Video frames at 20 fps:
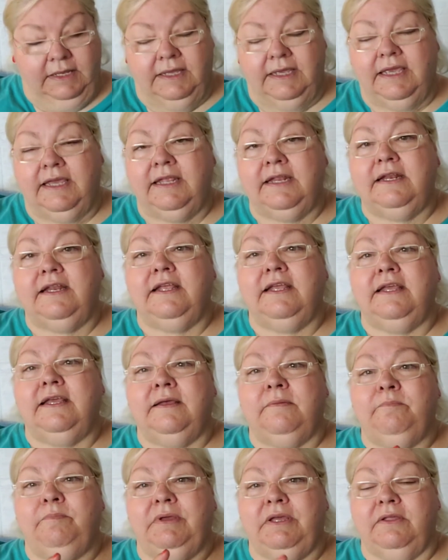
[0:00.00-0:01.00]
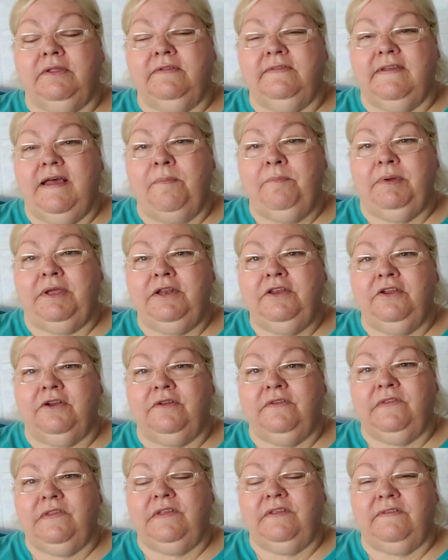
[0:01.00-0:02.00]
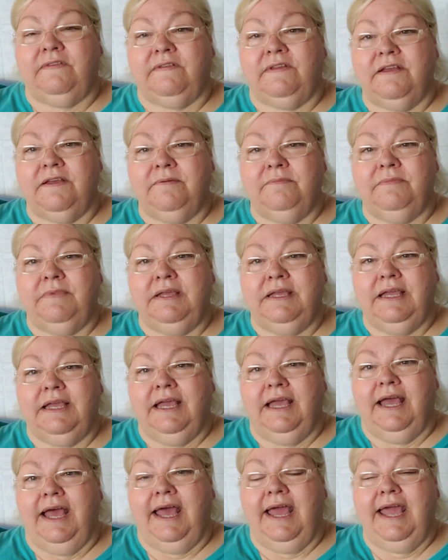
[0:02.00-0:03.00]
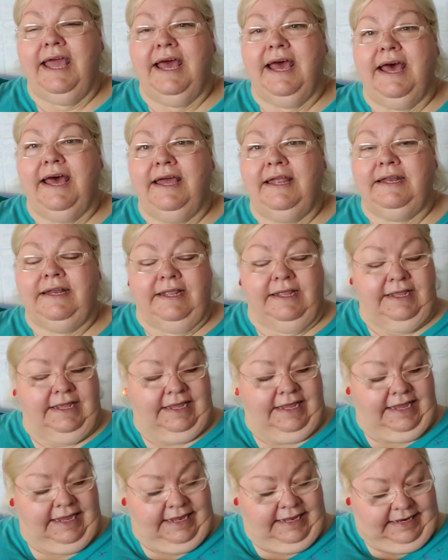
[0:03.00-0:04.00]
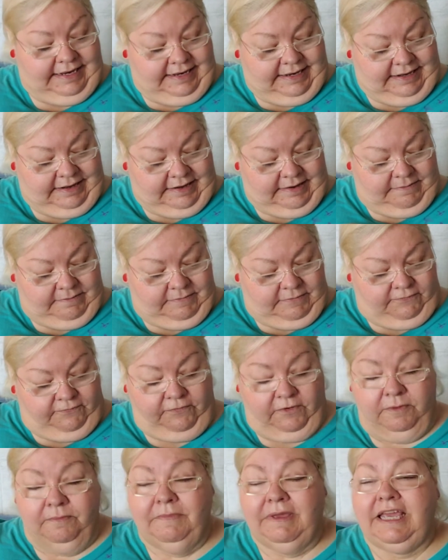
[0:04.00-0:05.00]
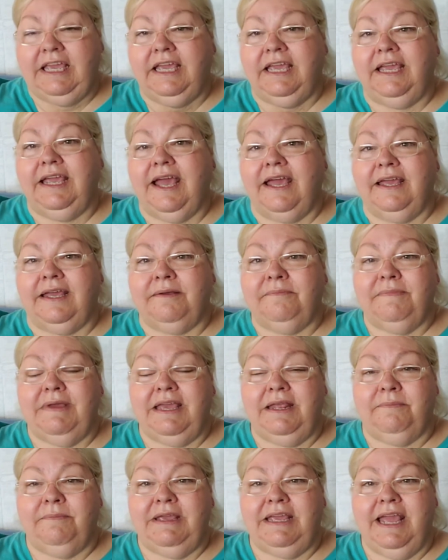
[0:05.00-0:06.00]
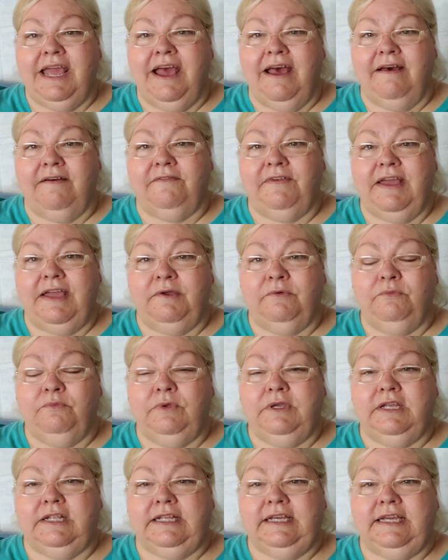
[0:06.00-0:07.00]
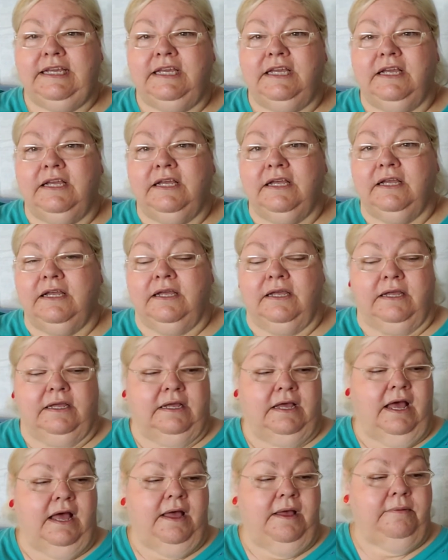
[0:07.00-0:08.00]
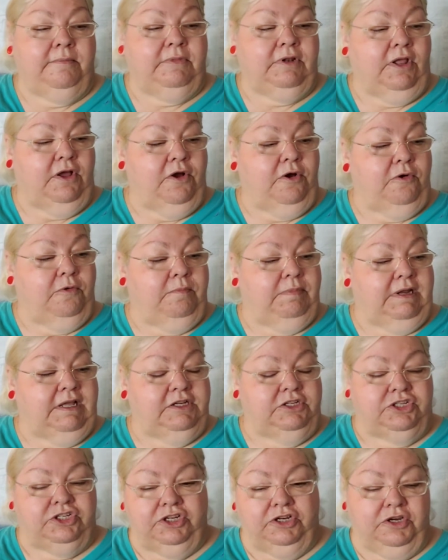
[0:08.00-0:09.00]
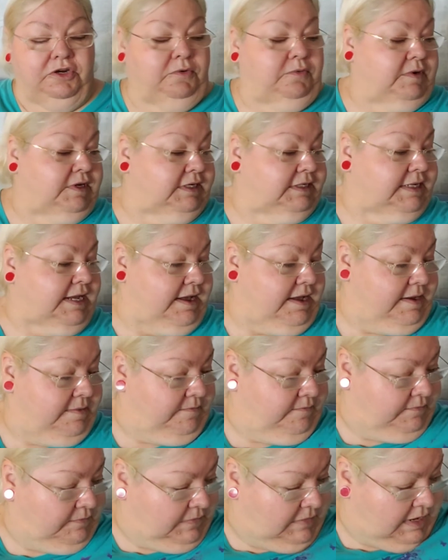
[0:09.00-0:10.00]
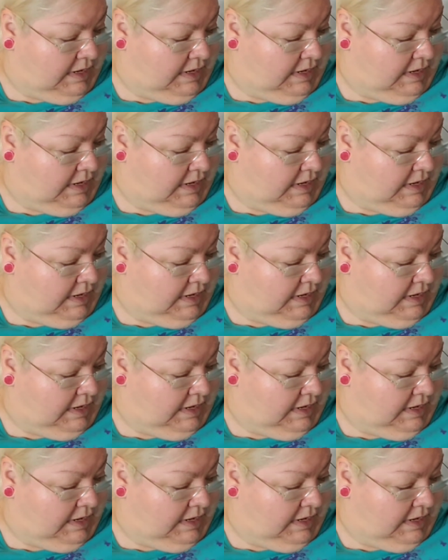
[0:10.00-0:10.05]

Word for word: it, it builds up in your system and it, for me, it made me have a really um, low blood sugar one time.